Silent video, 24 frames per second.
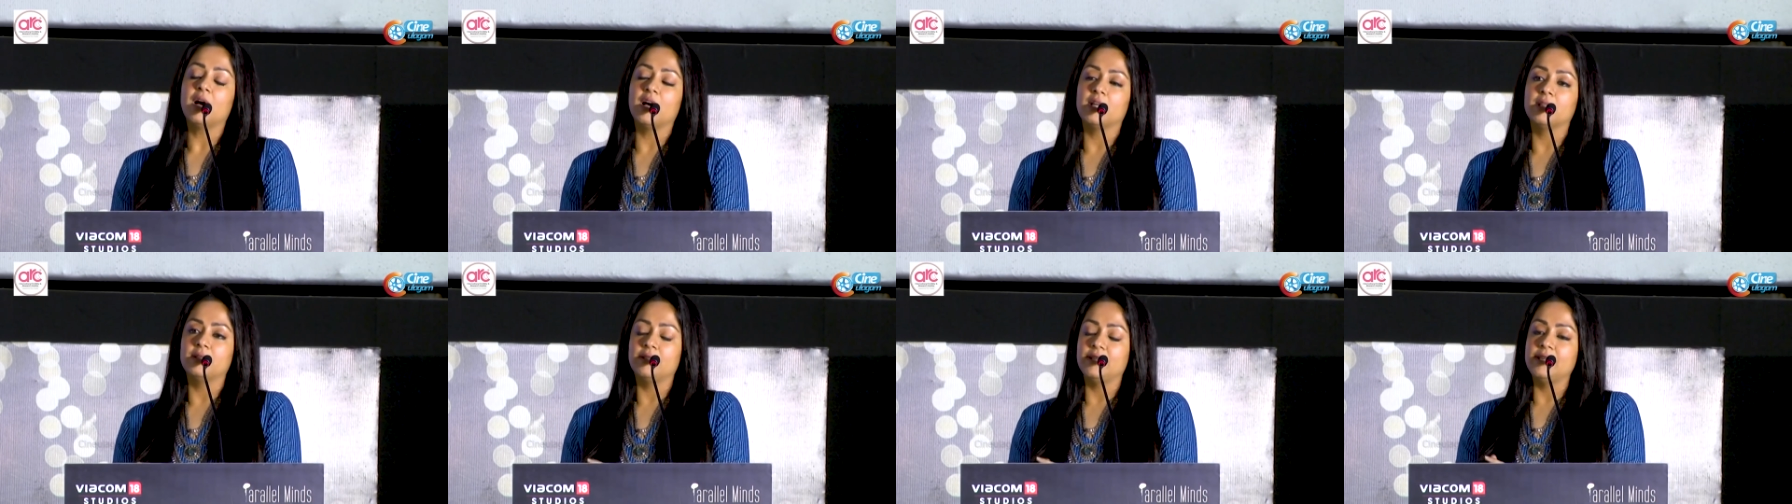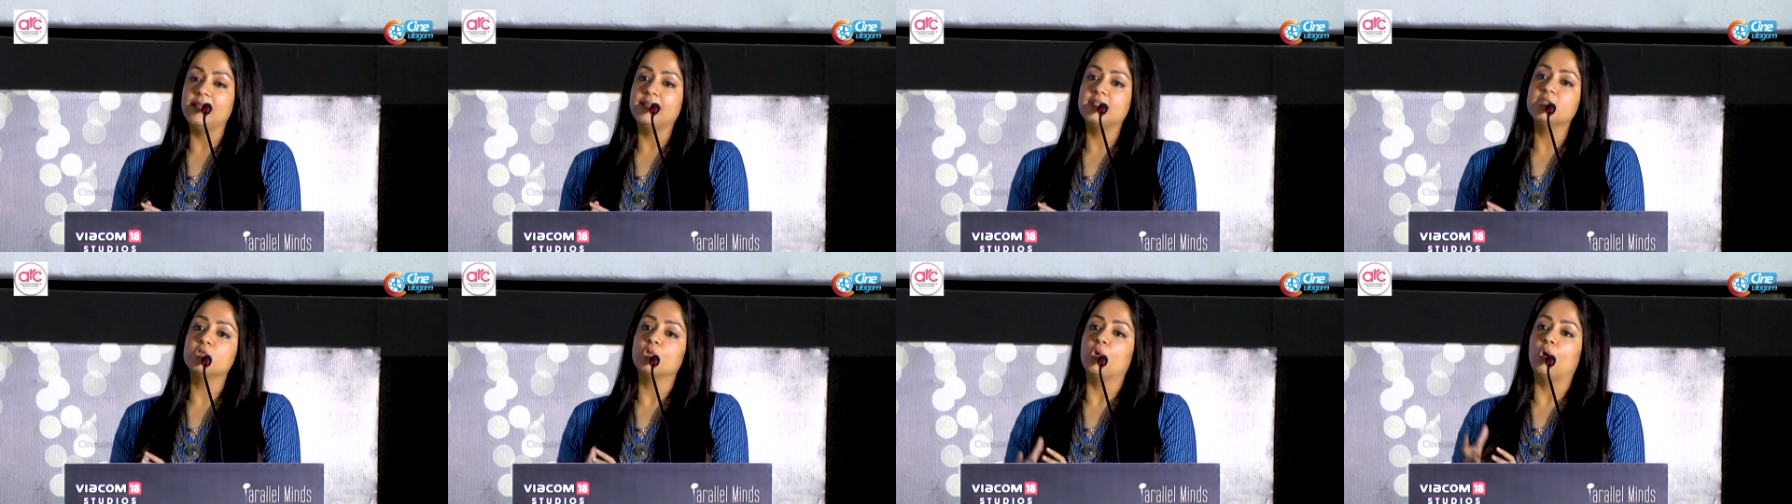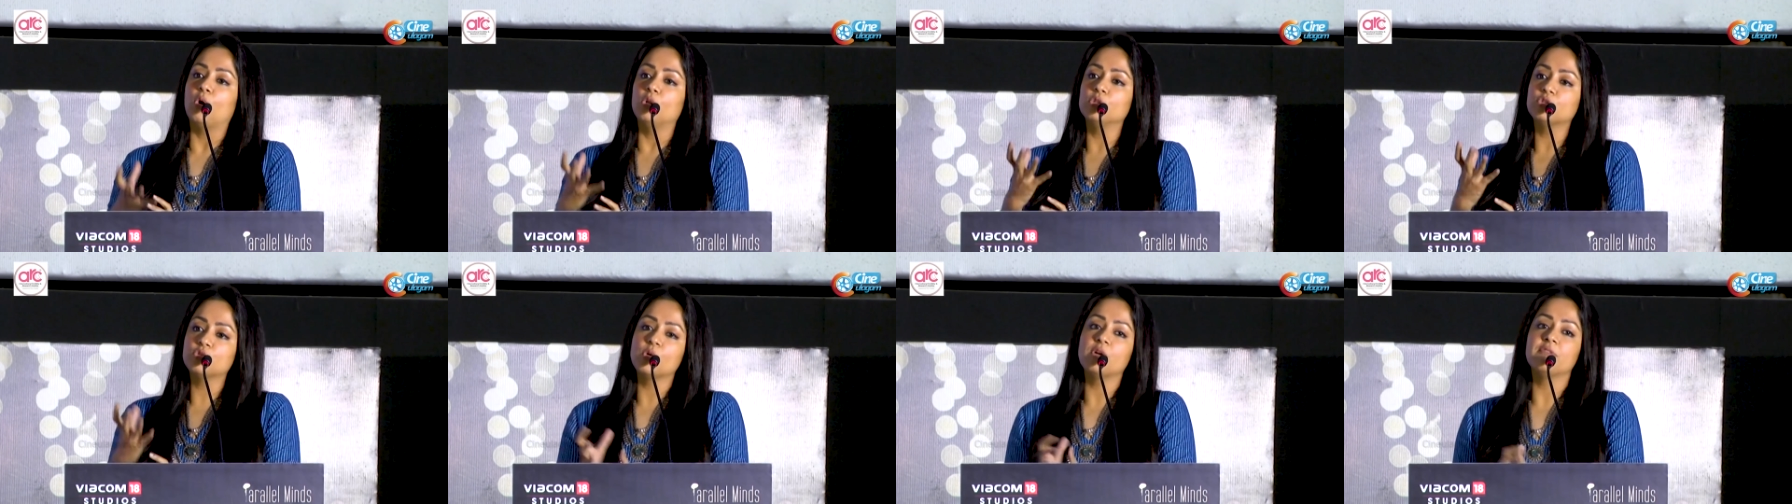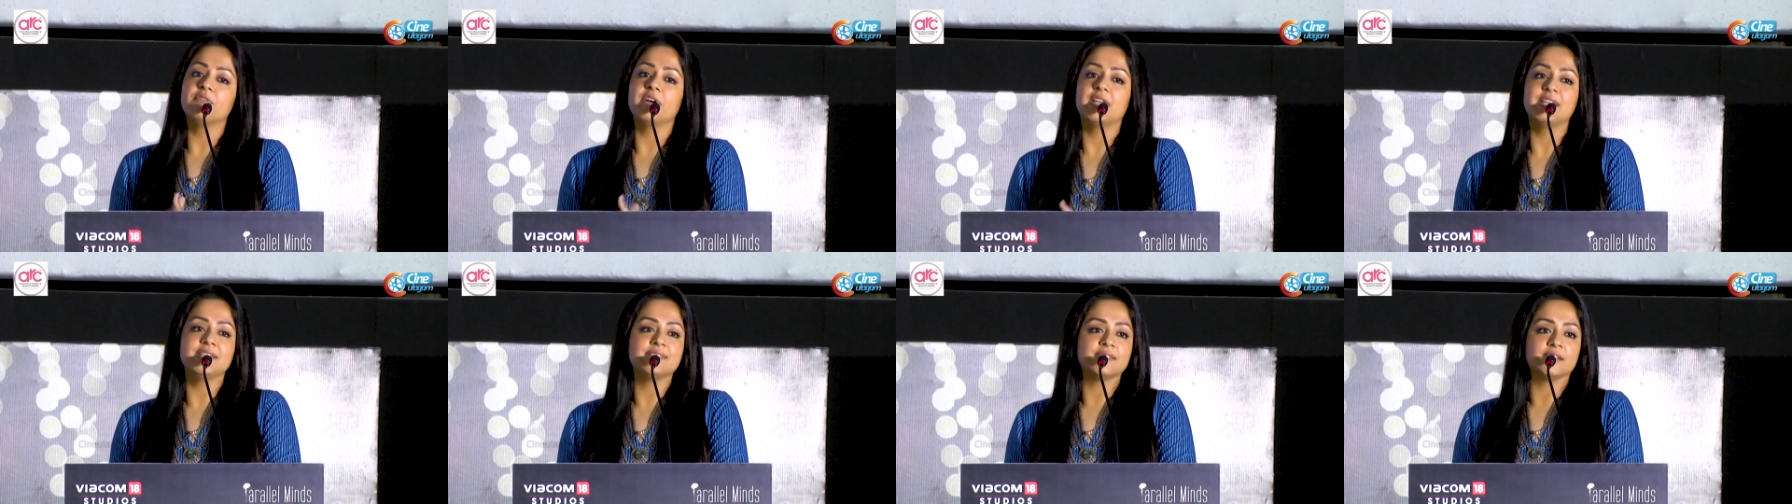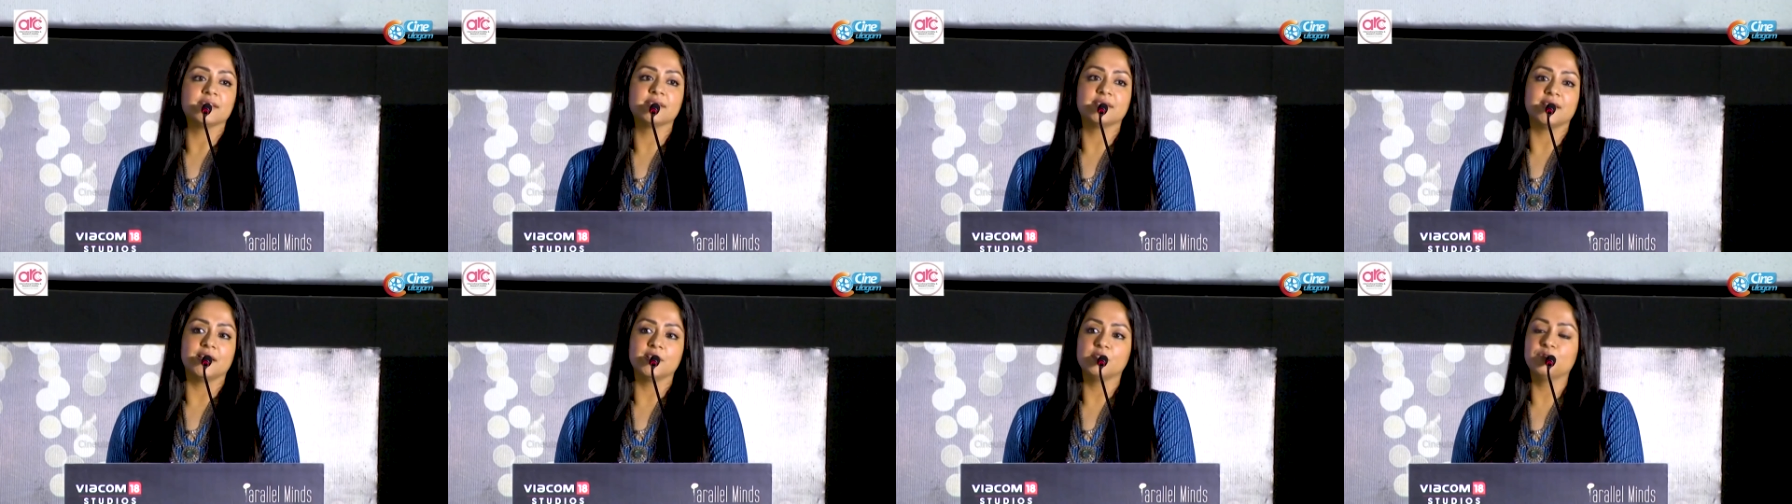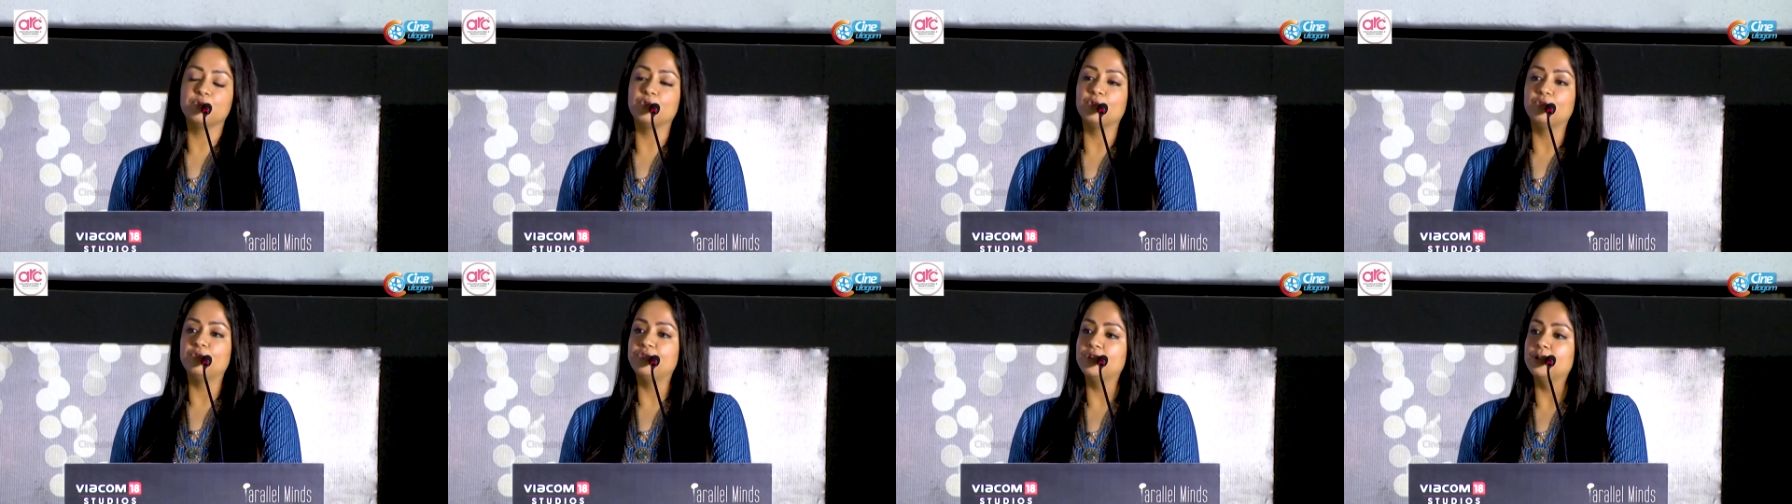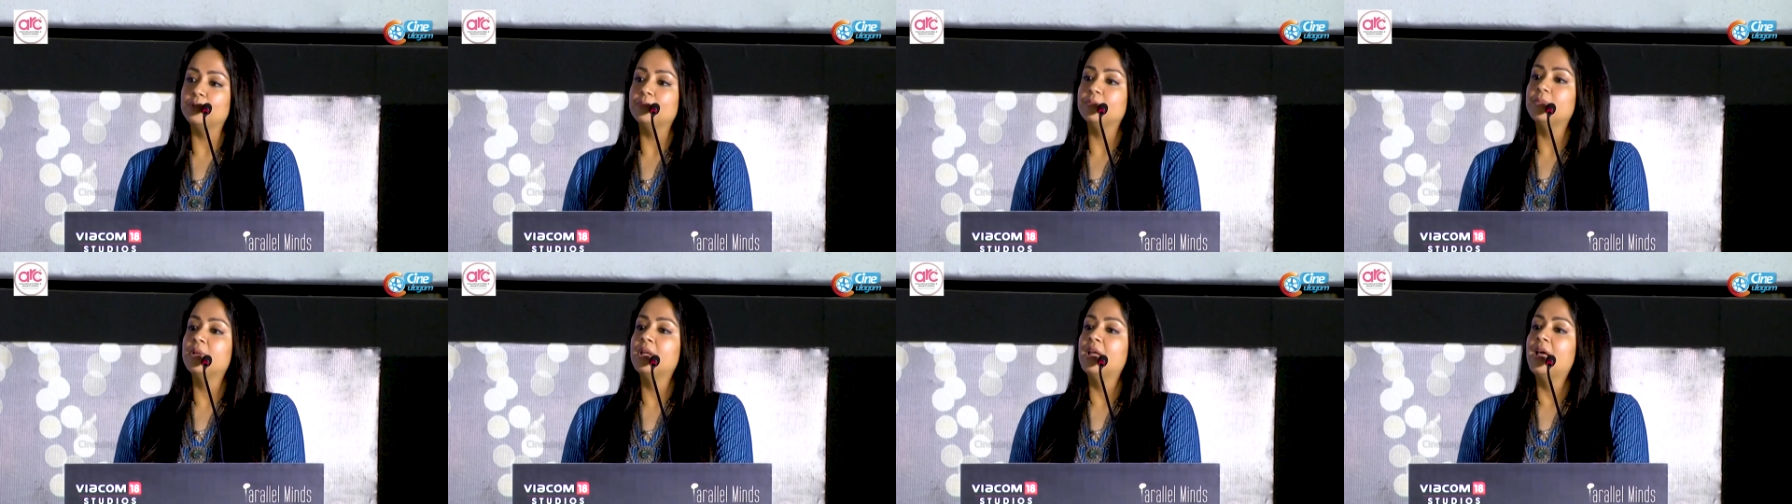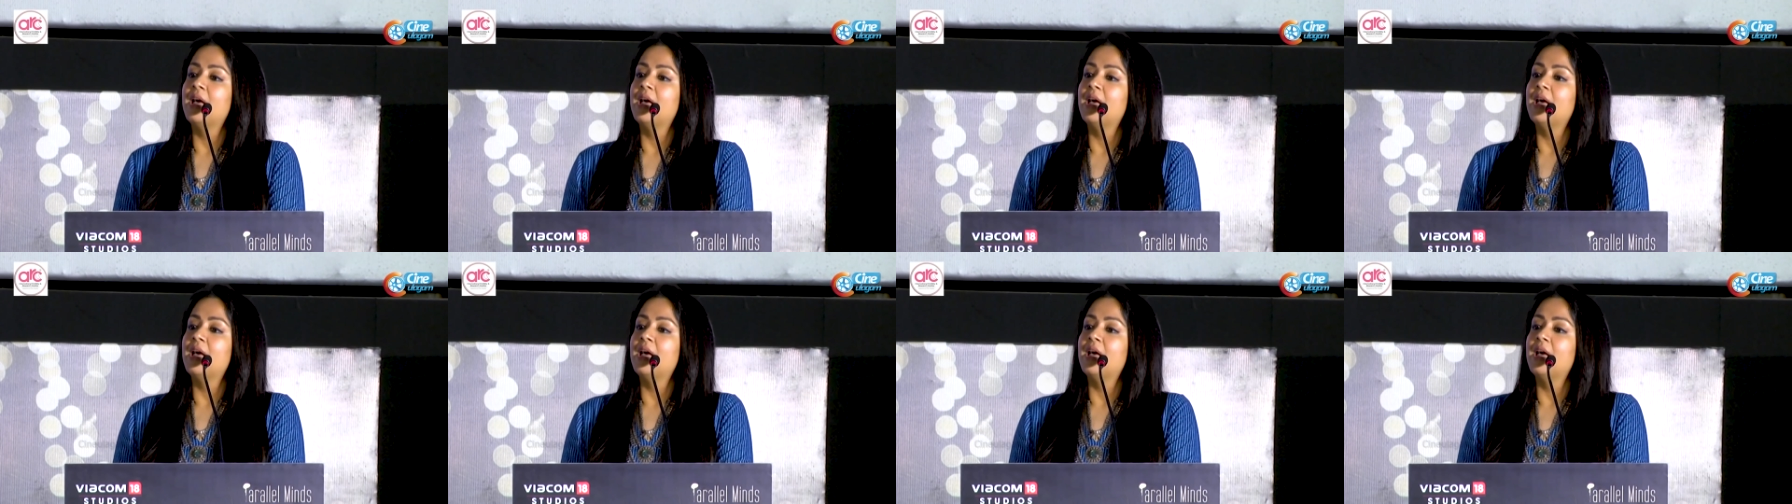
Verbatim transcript: Uh, it is also a very successful film.